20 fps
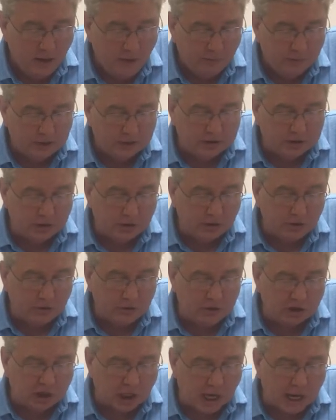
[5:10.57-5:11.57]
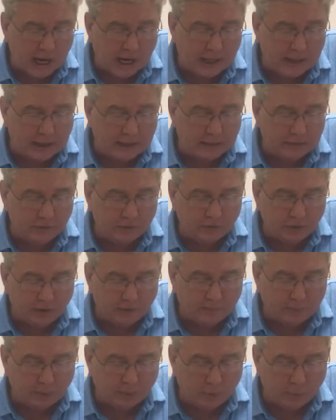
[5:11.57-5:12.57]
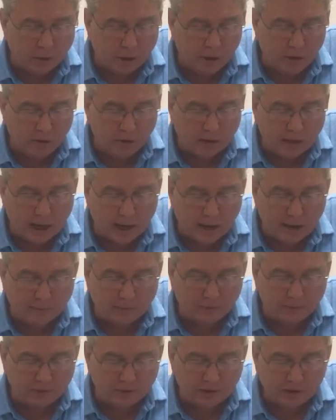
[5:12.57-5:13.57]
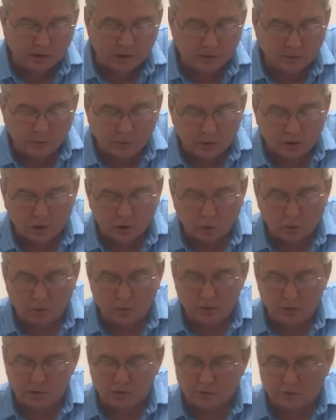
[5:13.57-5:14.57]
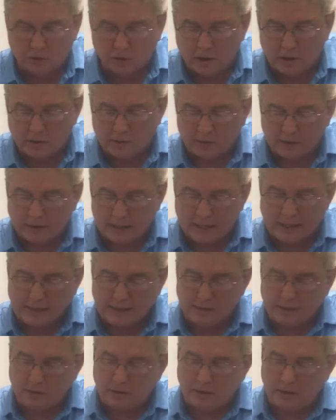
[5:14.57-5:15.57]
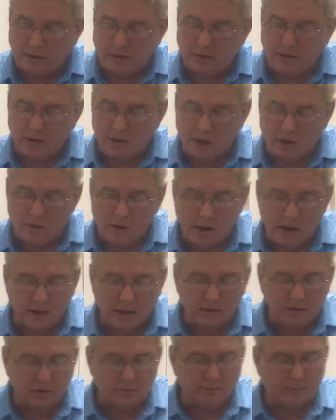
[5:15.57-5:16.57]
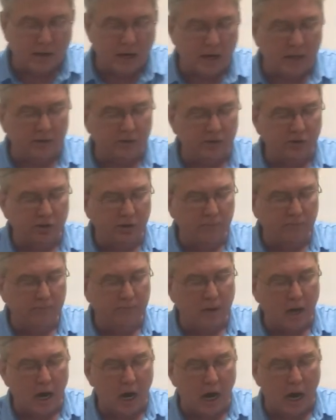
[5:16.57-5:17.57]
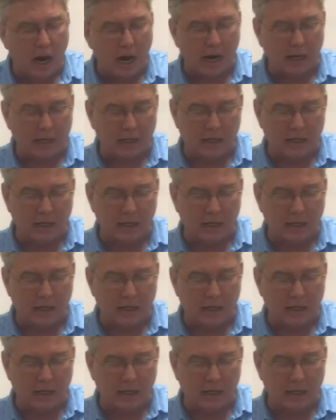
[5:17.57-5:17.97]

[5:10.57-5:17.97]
The two giants of Baroque composition were George Frederick Handel and Johann Sebastian Bach.